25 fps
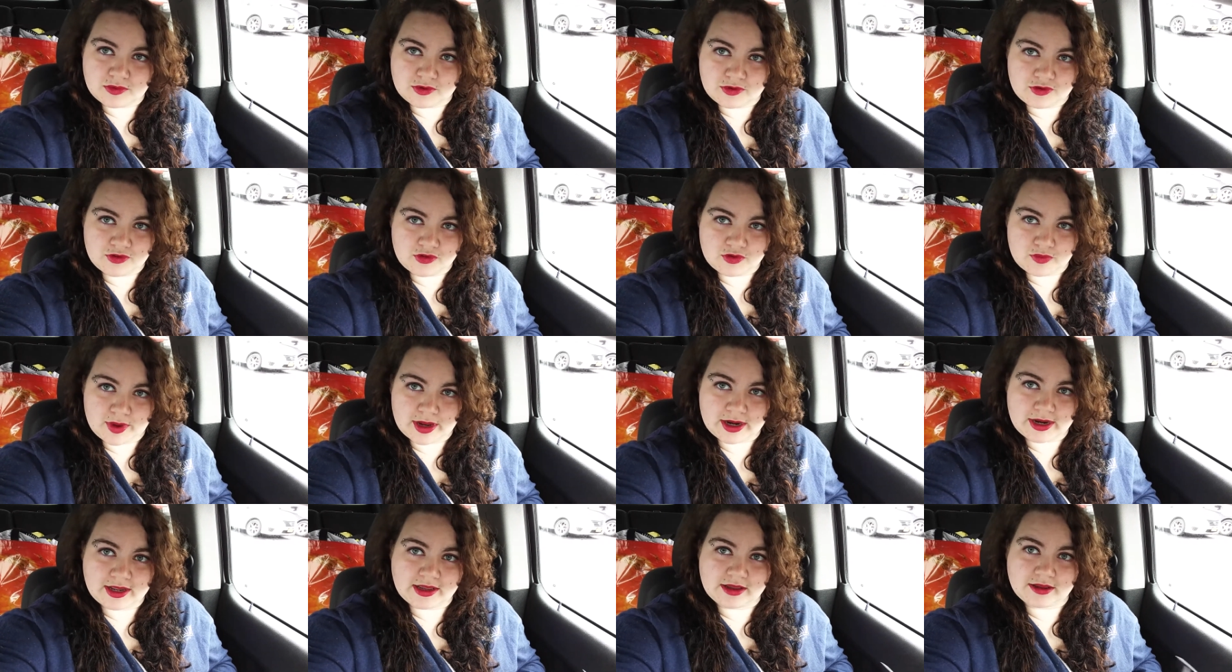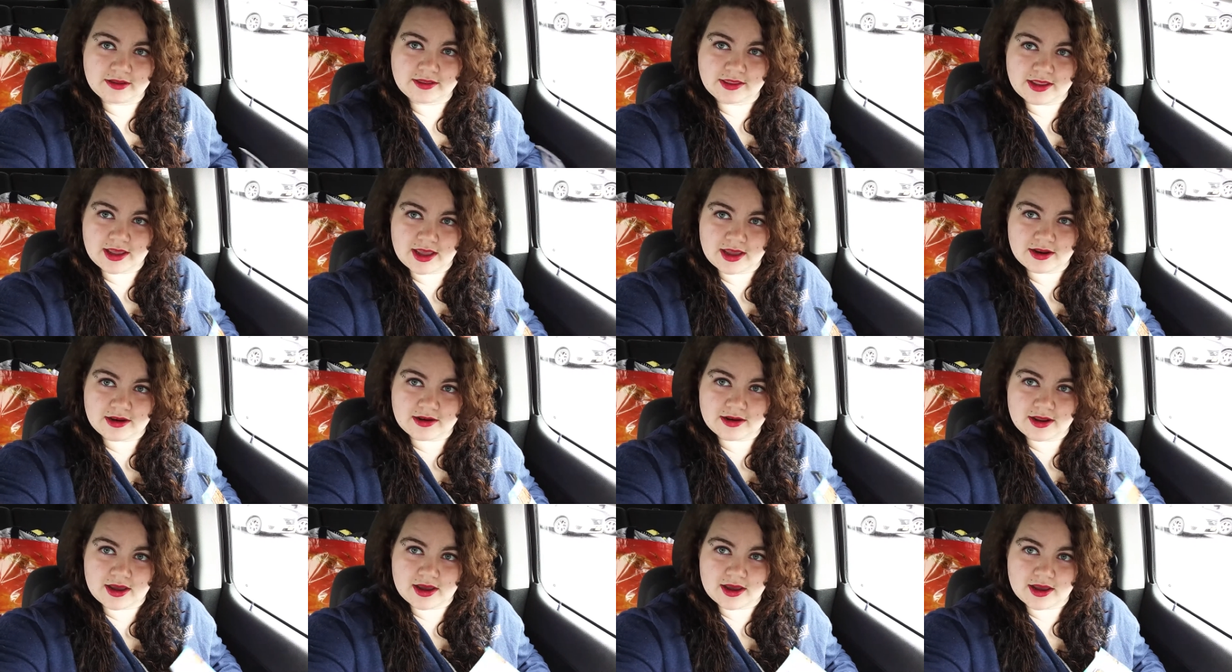too many that
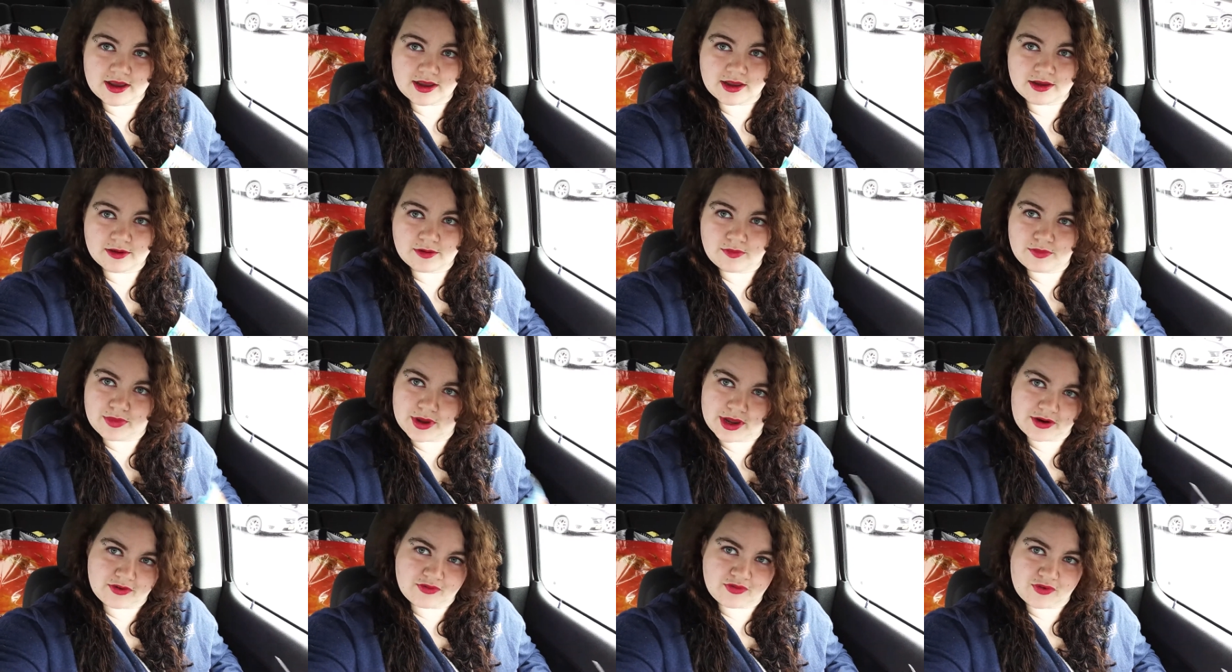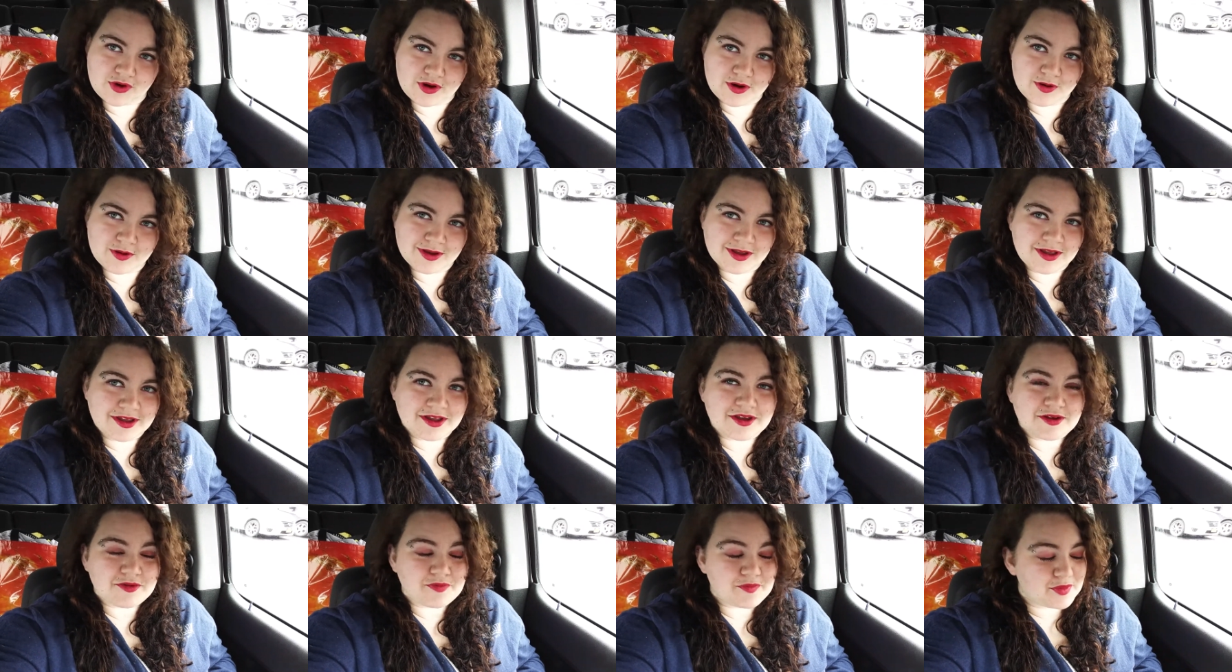I paid for,
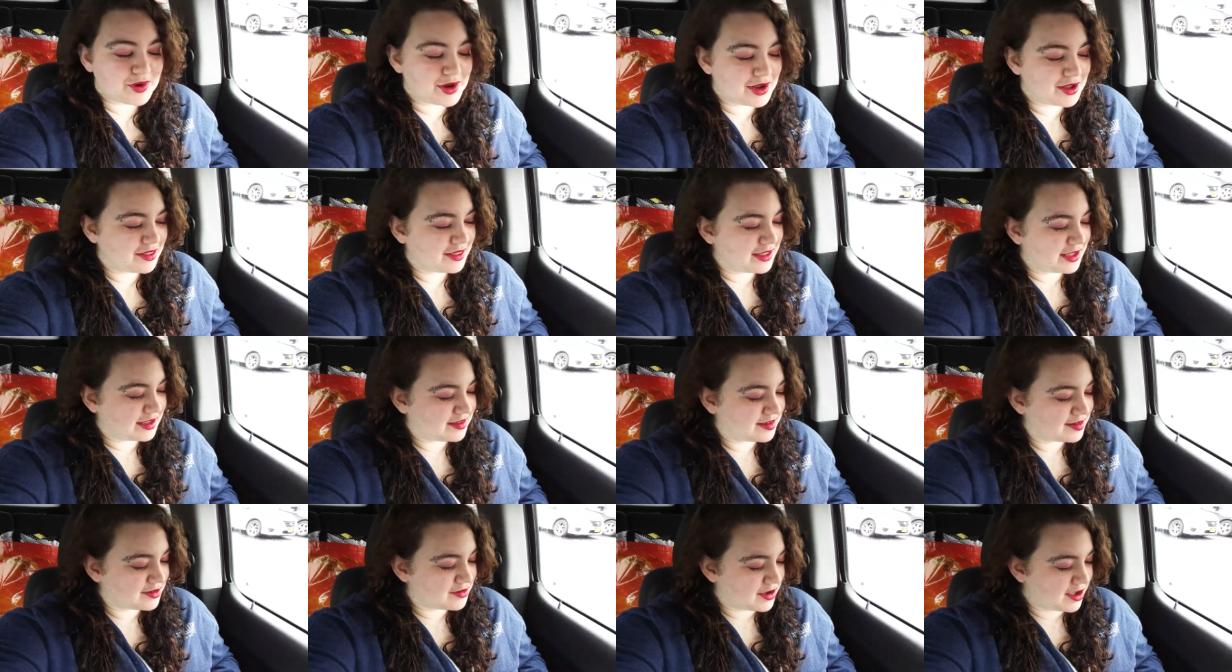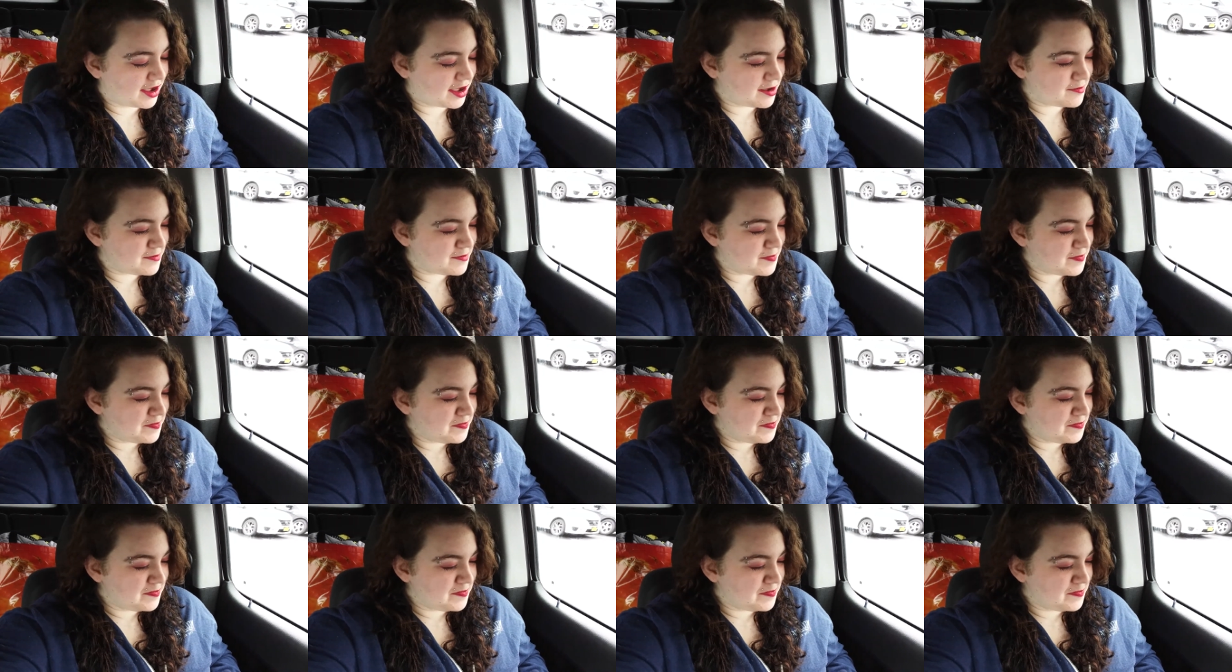but that's okay.